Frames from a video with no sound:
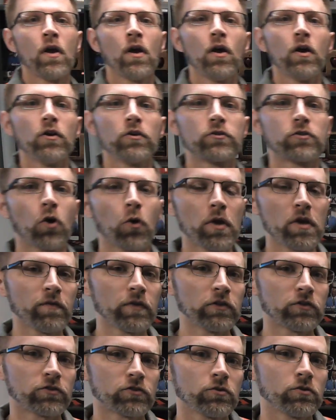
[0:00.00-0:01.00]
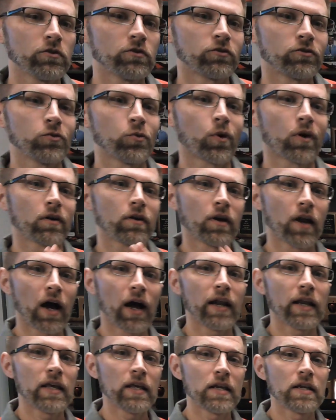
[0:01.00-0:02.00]
So even students who are
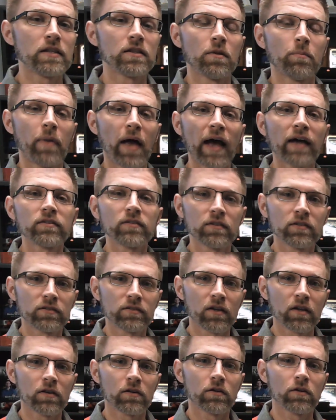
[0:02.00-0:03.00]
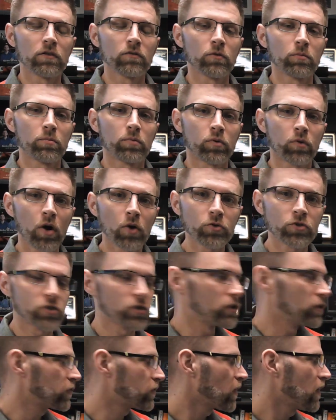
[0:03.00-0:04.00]
not hitting the passing standard of
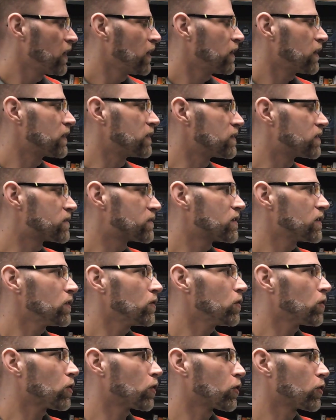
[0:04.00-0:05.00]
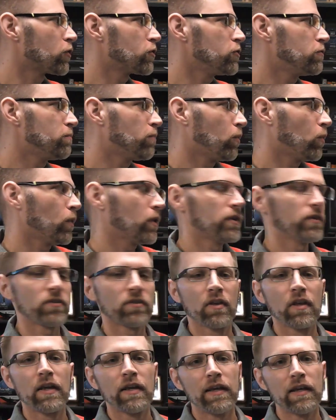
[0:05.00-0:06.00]
approaches can still earn you points
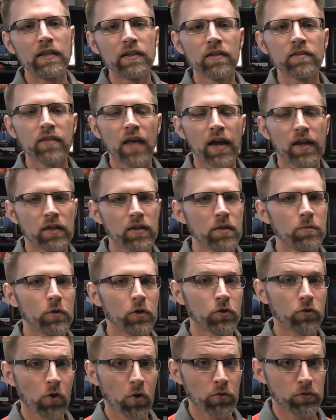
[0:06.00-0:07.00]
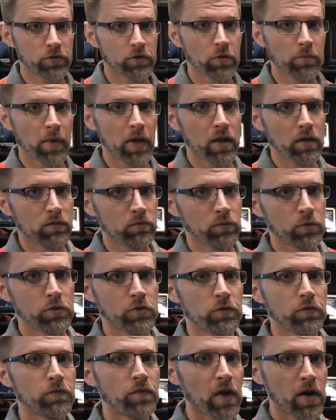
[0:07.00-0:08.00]
in this academic growth domain, which is
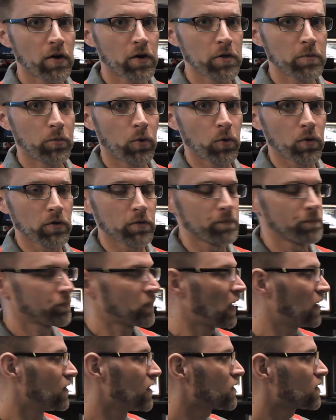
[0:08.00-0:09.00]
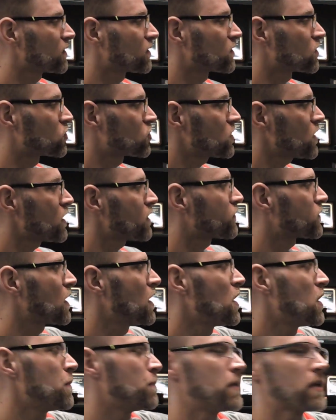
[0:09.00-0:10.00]
very important. And this is a shift
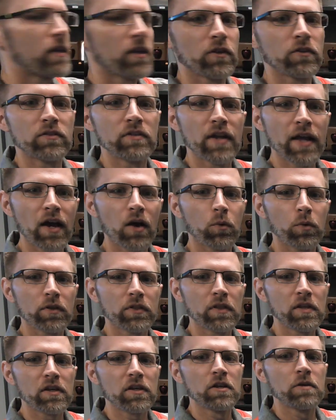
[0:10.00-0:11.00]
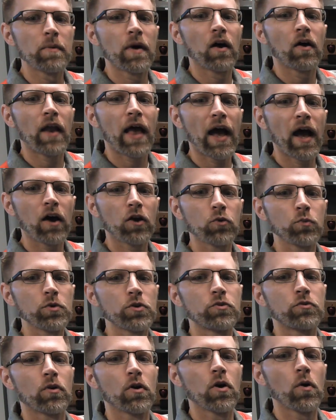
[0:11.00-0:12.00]
because now we're thinking about how do we
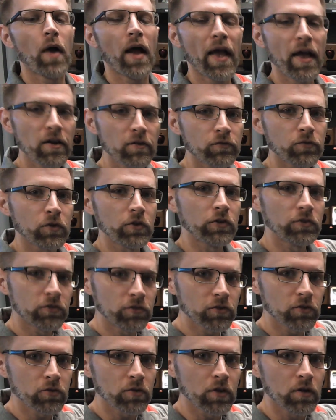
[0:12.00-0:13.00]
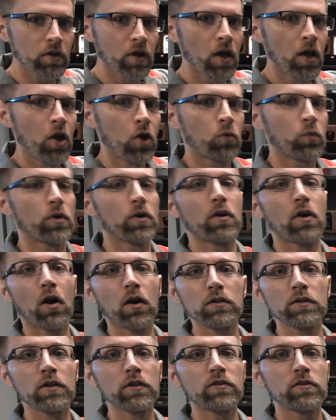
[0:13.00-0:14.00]
grow every student
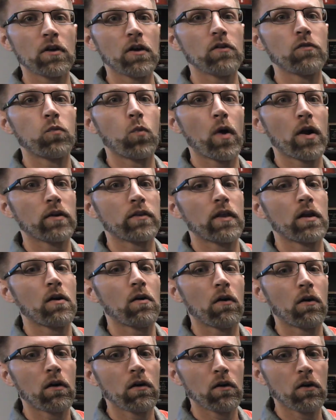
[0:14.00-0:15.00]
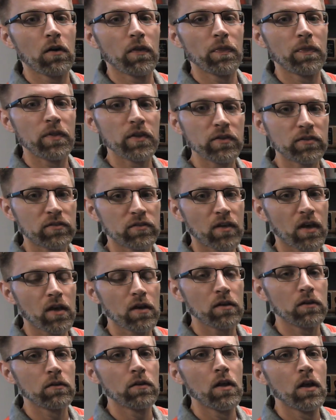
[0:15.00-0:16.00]
regardless of where they are on this
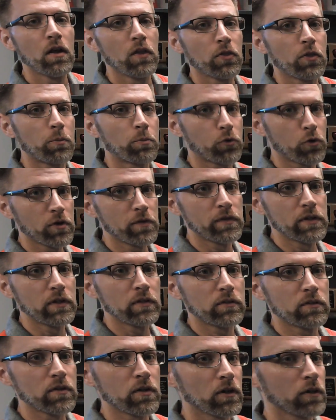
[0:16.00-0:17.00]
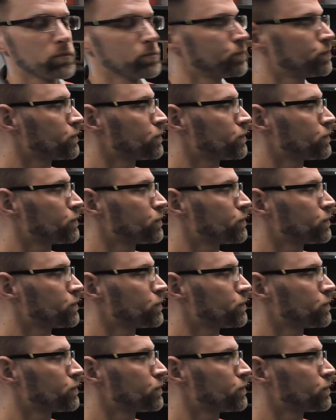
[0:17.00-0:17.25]
scale the previous year.